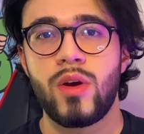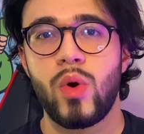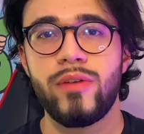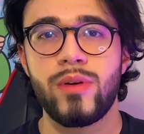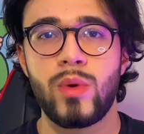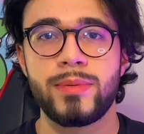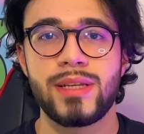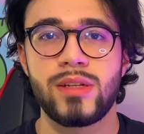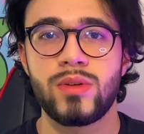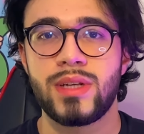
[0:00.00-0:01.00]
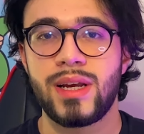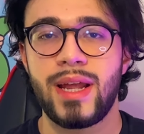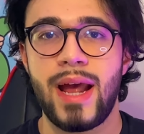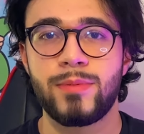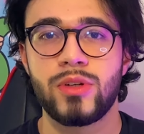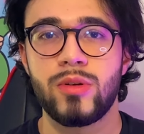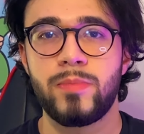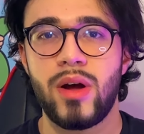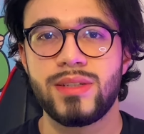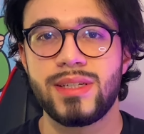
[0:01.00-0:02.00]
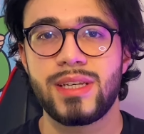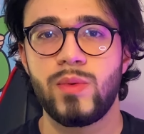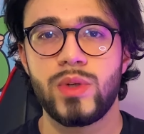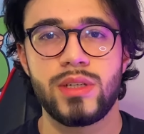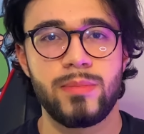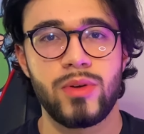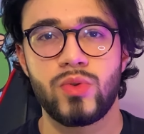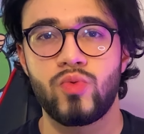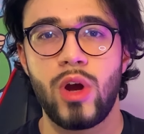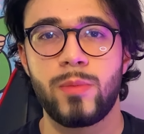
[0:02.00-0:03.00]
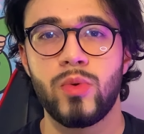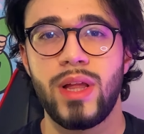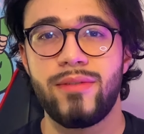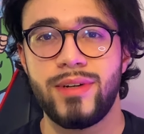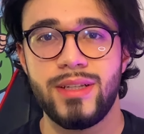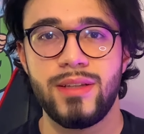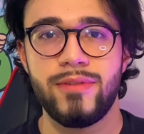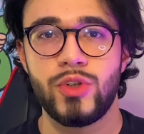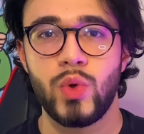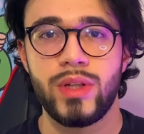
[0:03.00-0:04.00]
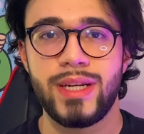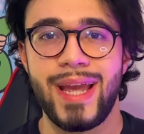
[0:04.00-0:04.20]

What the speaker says: Or if your website looks like an absolute Ponzi scheme which is about to rug pull every individual in